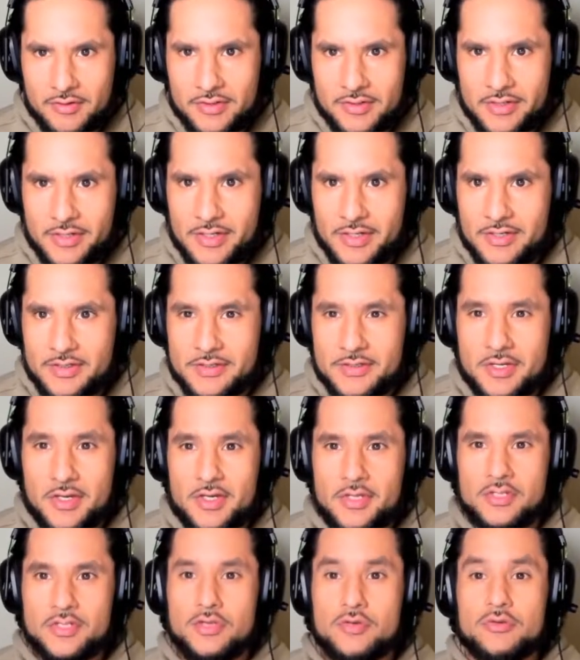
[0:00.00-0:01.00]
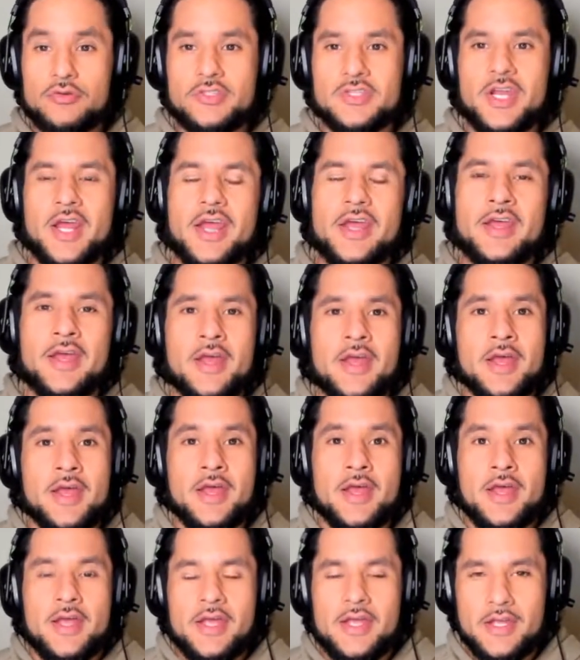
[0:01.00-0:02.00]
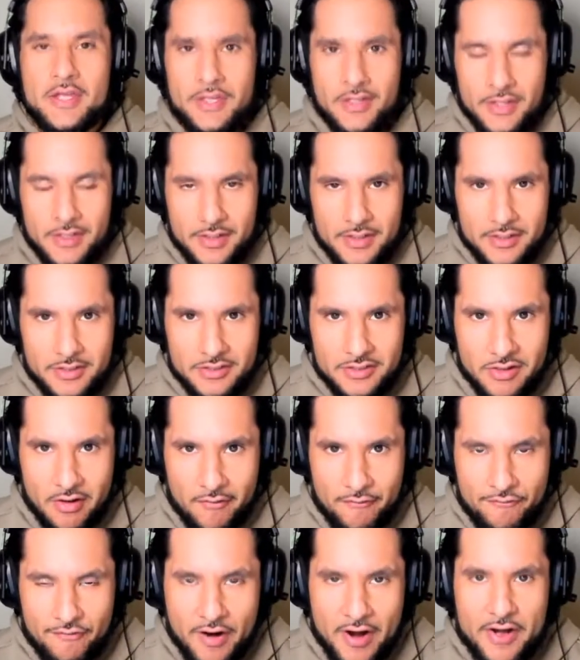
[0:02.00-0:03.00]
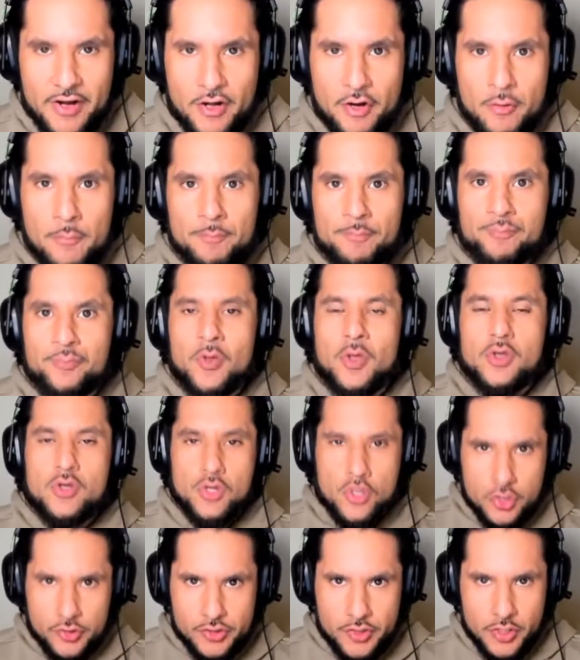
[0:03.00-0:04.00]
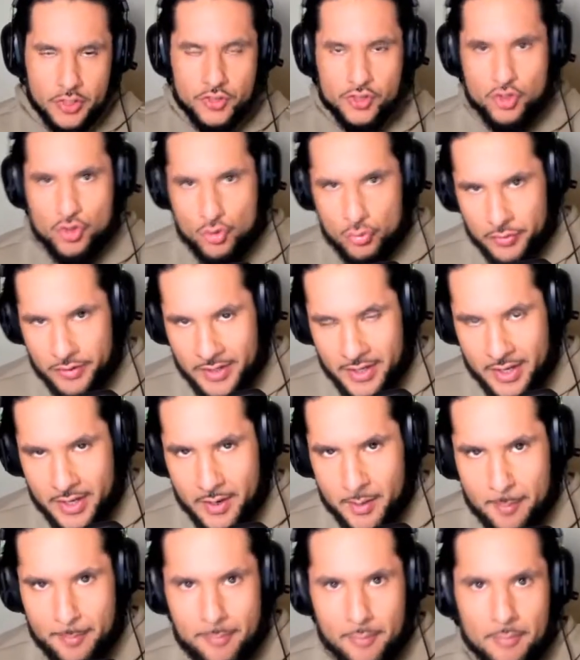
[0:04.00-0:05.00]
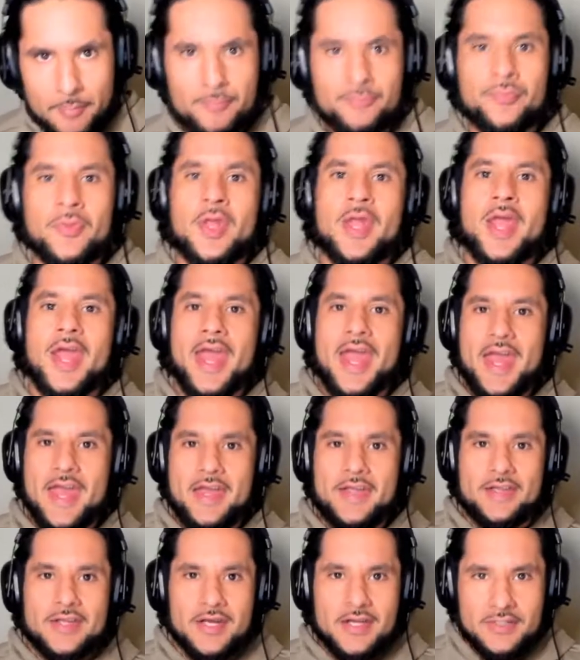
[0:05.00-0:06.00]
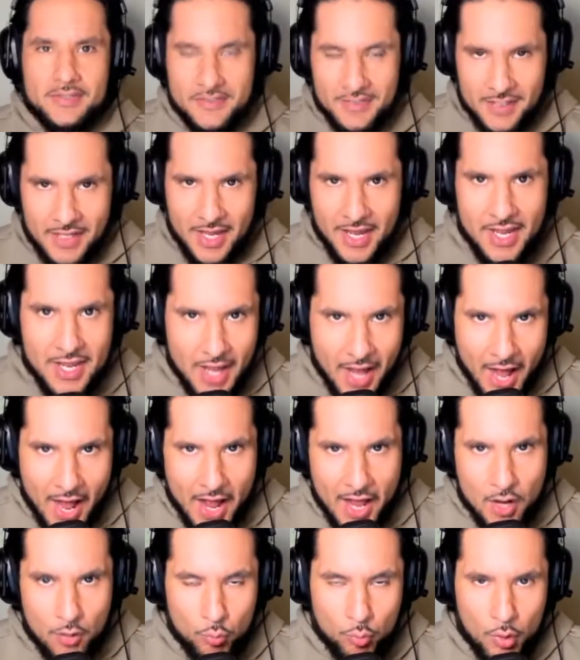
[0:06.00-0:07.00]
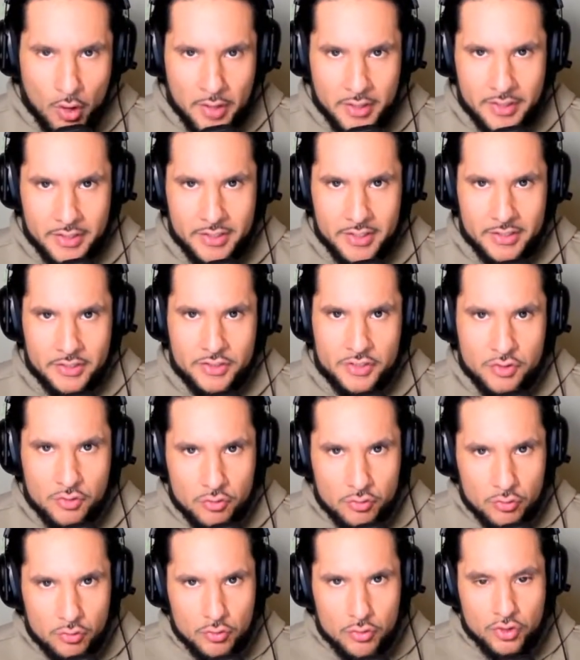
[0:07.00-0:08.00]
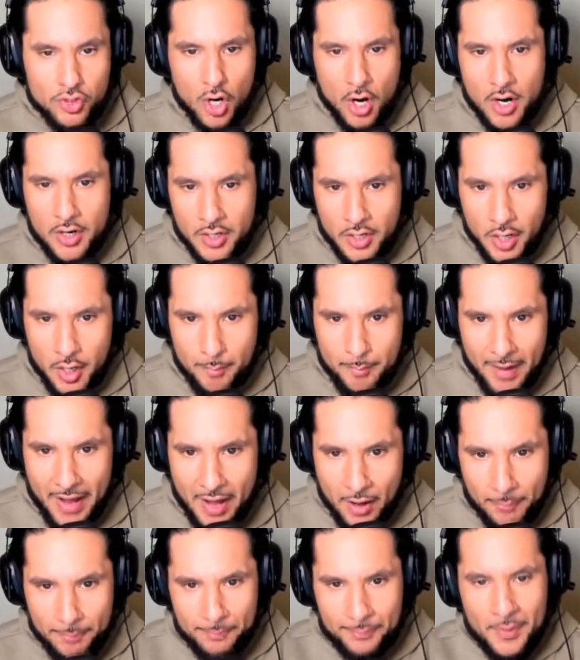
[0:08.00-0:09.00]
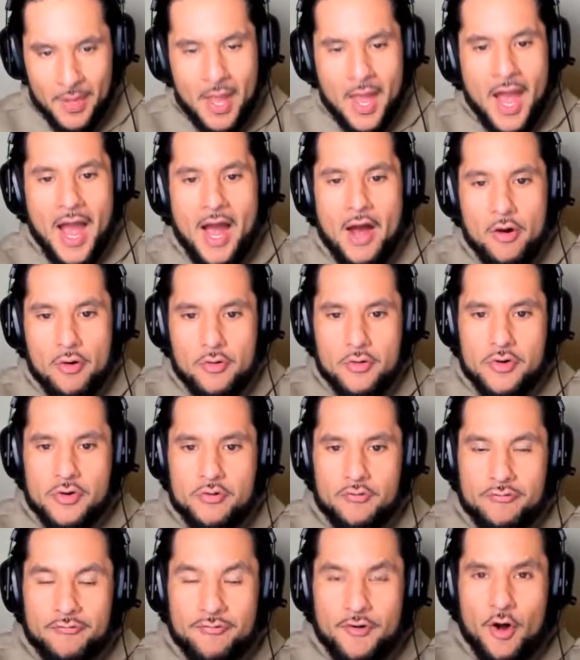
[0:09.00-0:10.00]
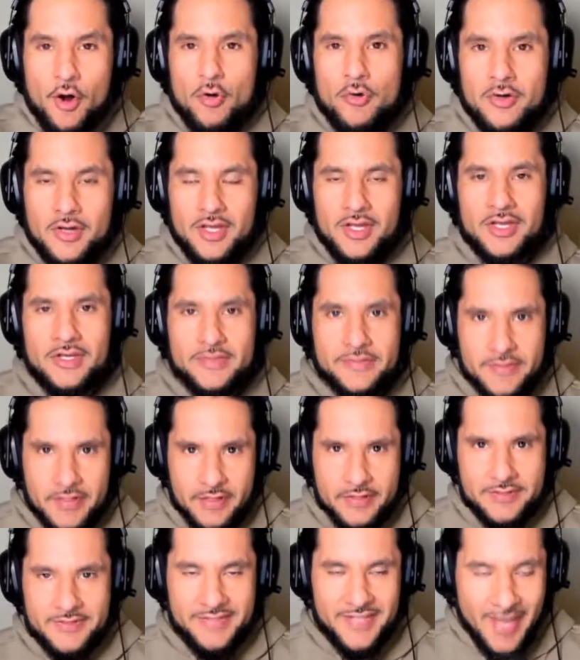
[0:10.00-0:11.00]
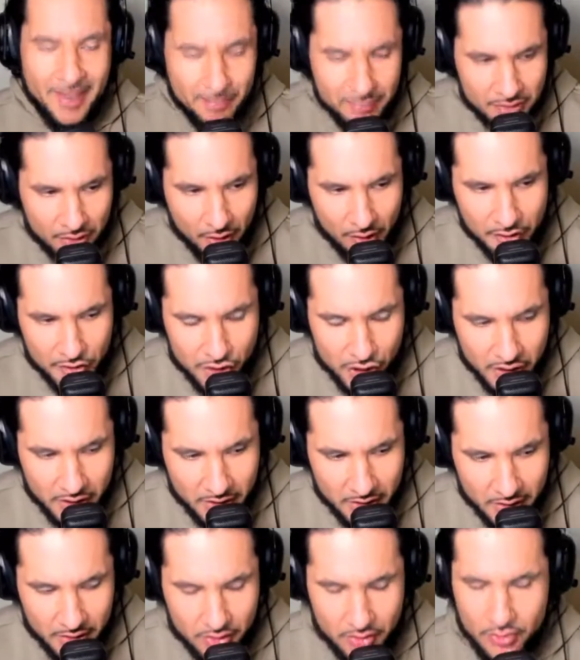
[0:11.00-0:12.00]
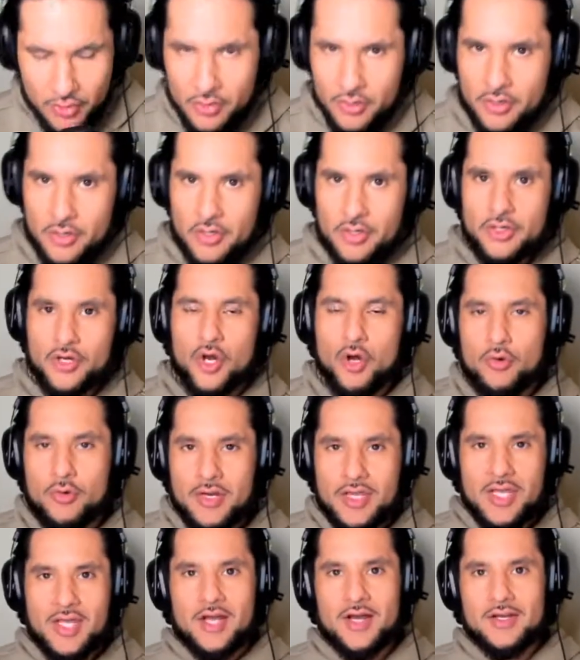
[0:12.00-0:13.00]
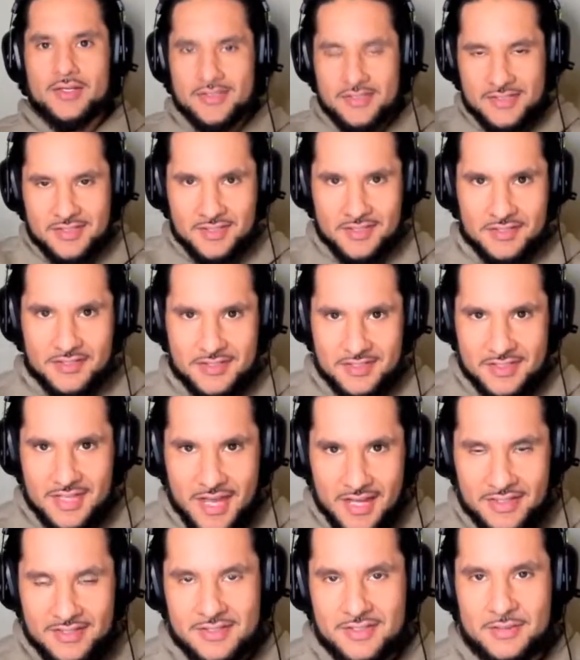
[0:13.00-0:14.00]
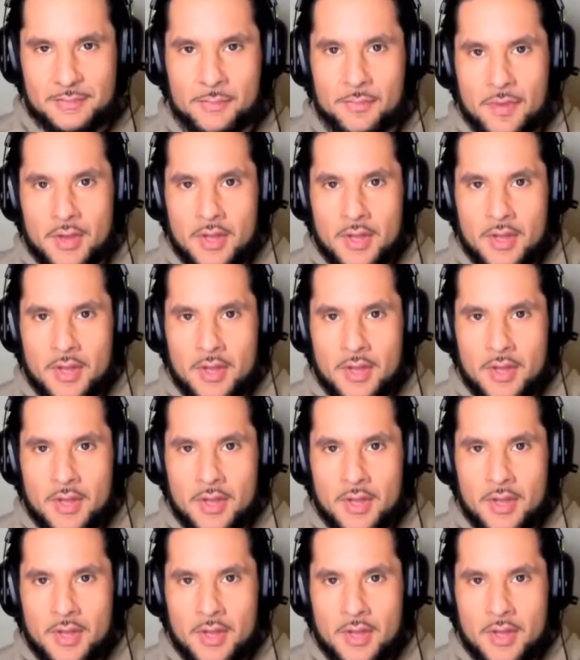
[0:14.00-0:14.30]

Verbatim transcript: it is a Tuesday. It is a Fido, yours truly. And today I wanted to talk about how your phone is sabotaging your coding success.